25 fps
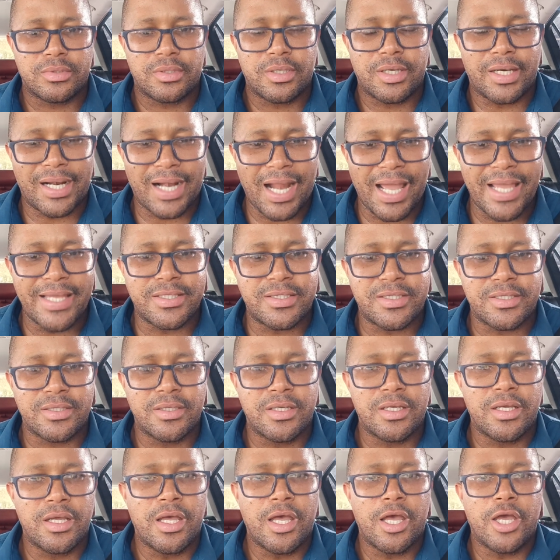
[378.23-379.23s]
right,
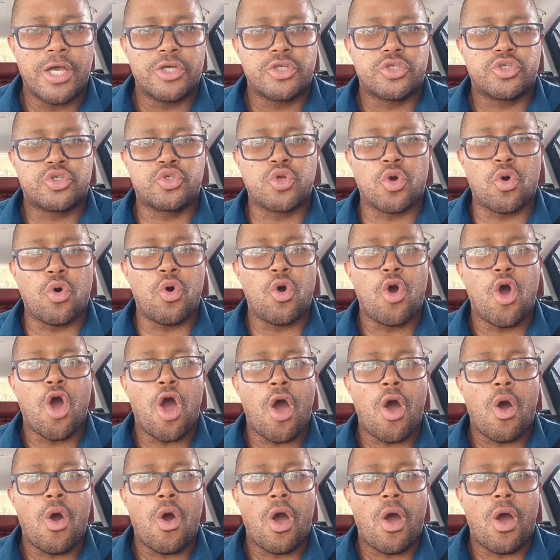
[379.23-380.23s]
to
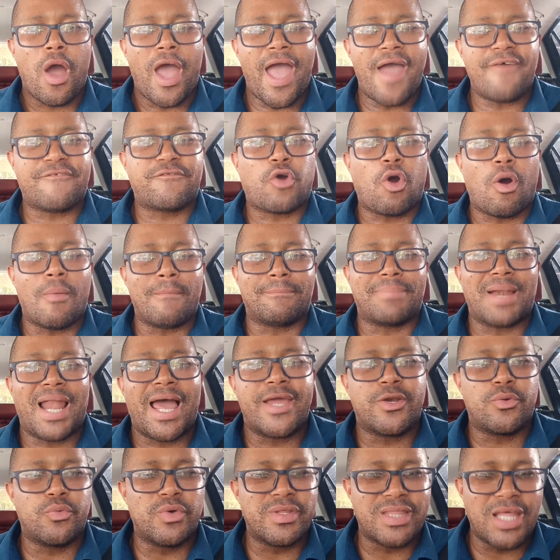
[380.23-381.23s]
have
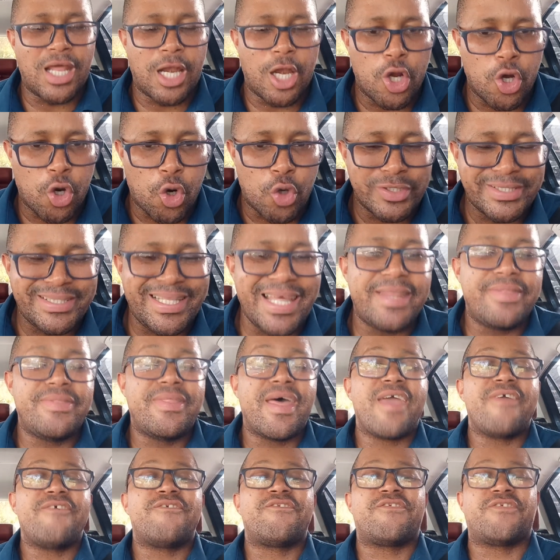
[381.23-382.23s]
complied with the law? Did
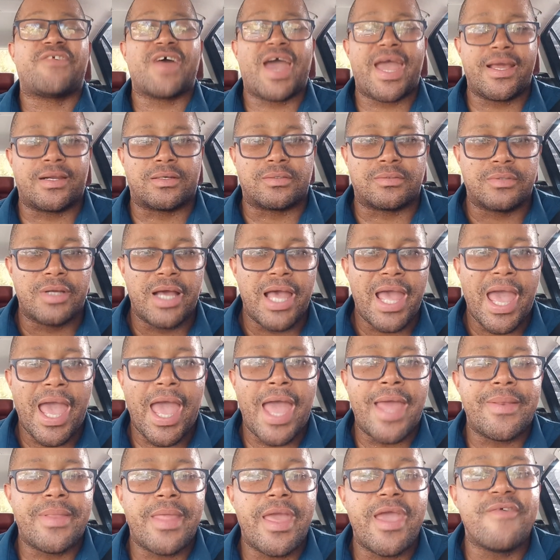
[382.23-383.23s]
they fail?
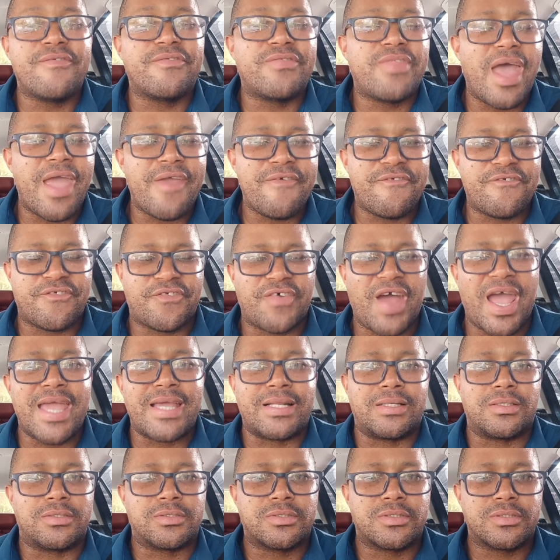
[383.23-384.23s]
And if they
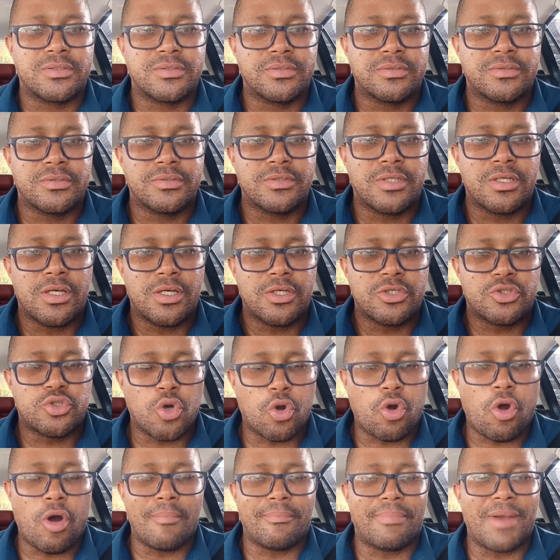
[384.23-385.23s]
failed to
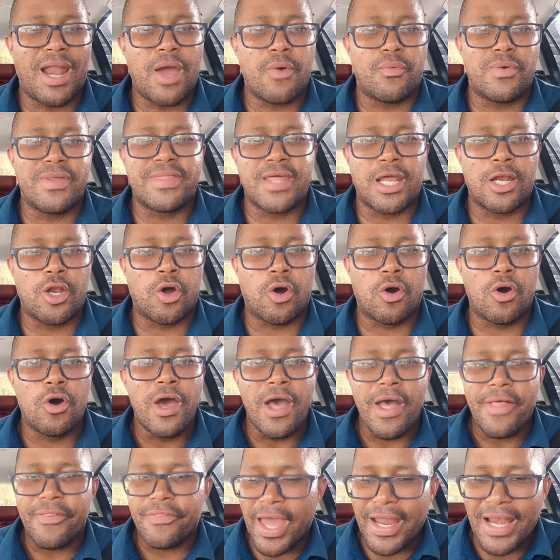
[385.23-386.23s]
comply with the law,
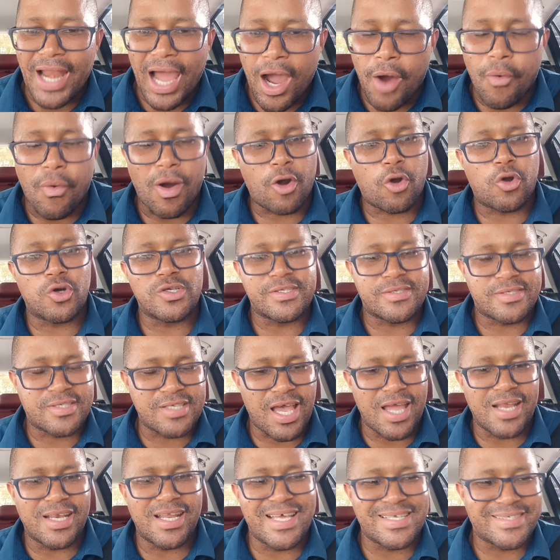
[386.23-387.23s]
then our
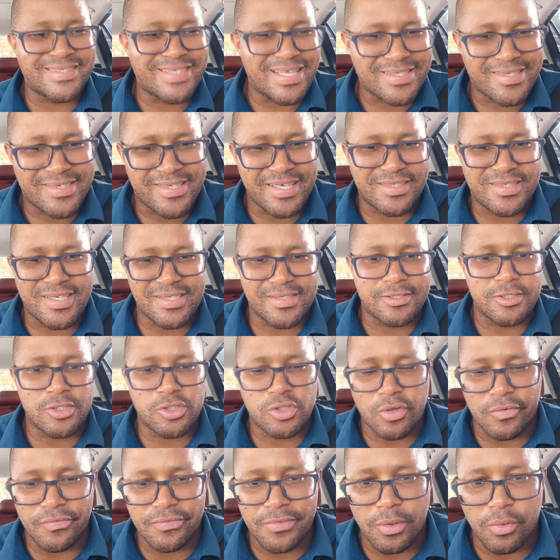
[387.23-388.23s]
concern as the
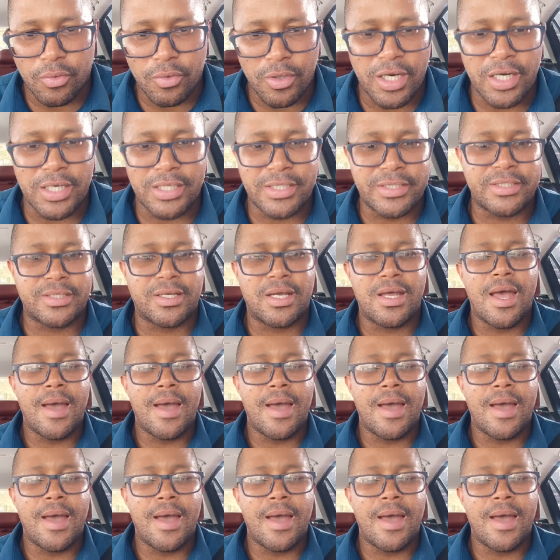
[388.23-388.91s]
citizens of the world